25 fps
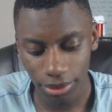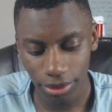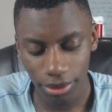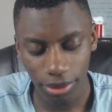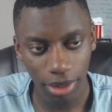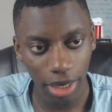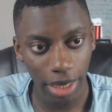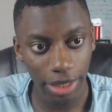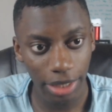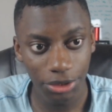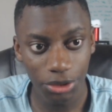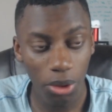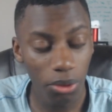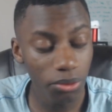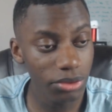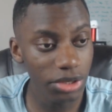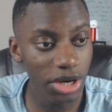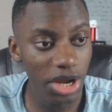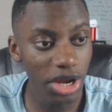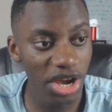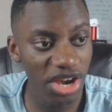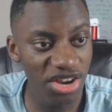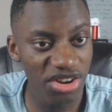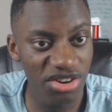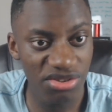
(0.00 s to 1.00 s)
I don't
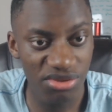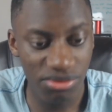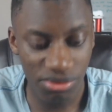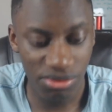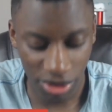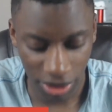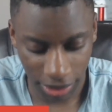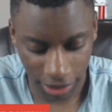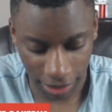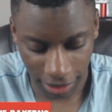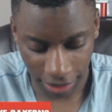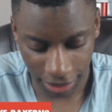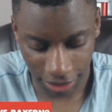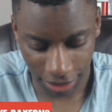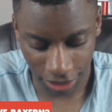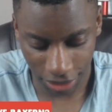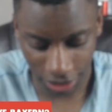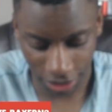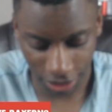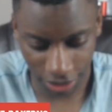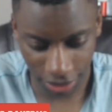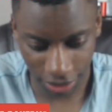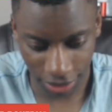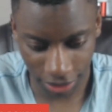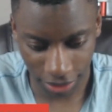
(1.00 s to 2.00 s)
know. It's
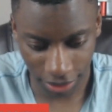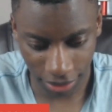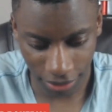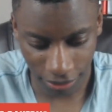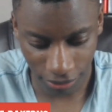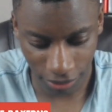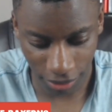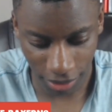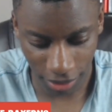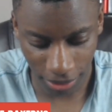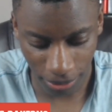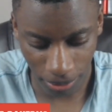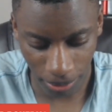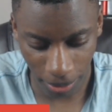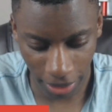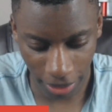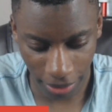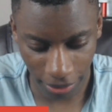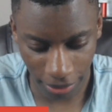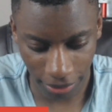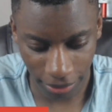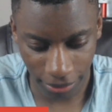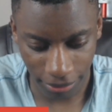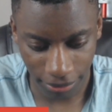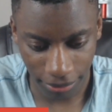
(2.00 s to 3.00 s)
just really
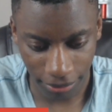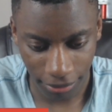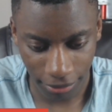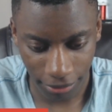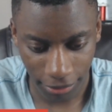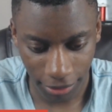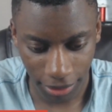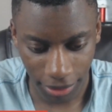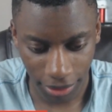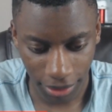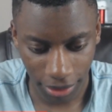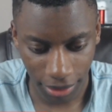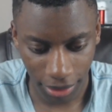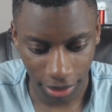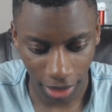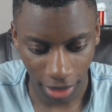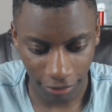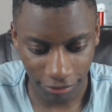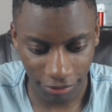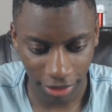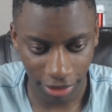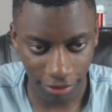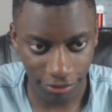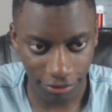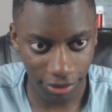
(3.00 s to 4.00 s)
weird.
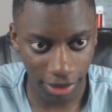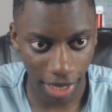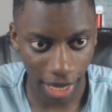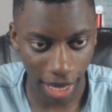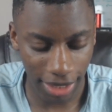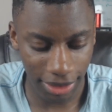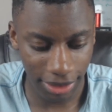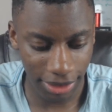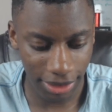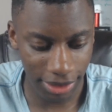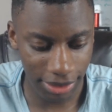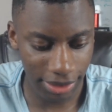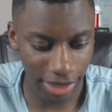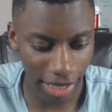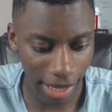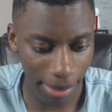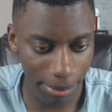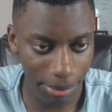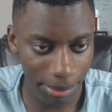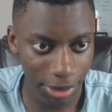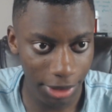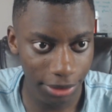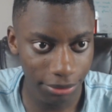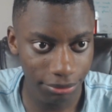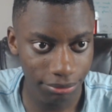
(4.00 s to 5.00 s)
I've never had this
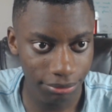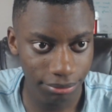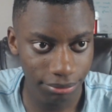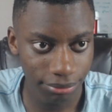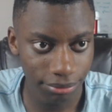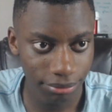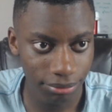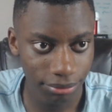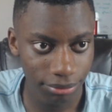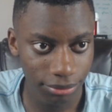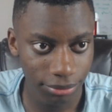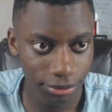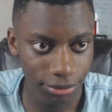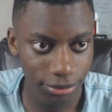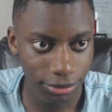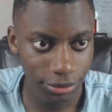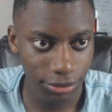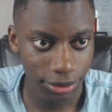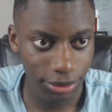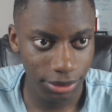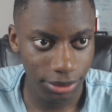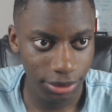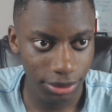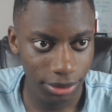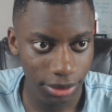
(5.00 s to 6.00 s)
happen.
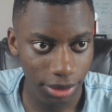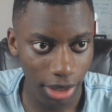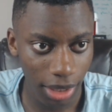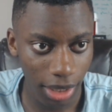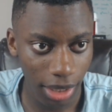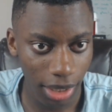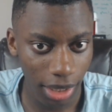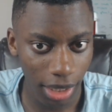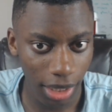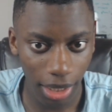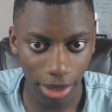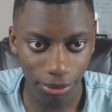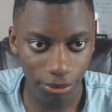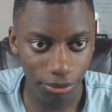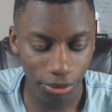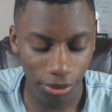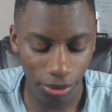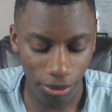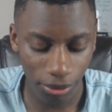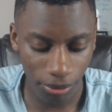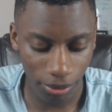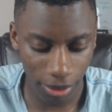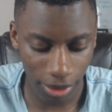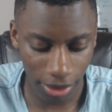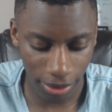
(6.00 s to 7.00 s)
I don't know
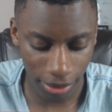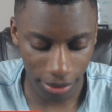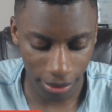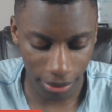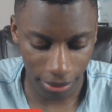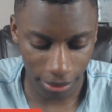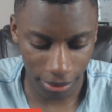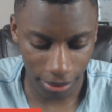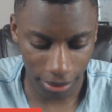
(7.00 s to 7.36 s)
where.